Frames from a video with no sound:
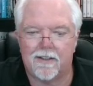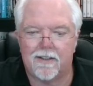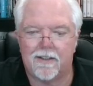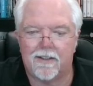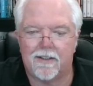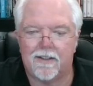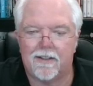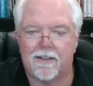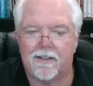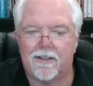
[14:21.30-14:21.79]

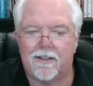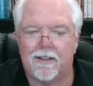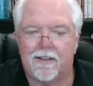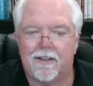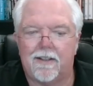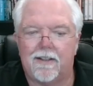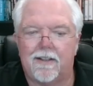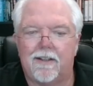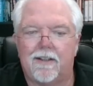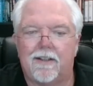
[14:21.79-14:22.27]

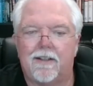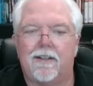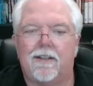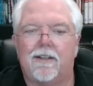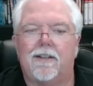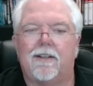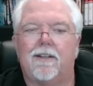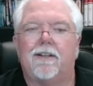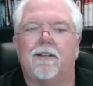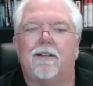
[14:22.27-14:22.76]

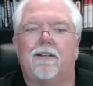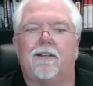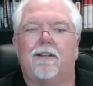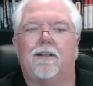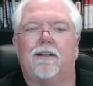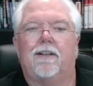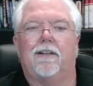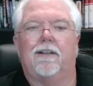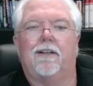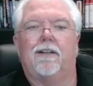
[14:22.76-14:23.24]

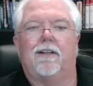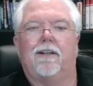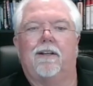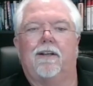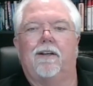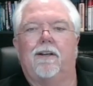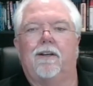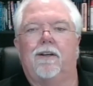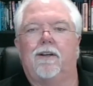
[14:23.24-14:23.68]
[no speech]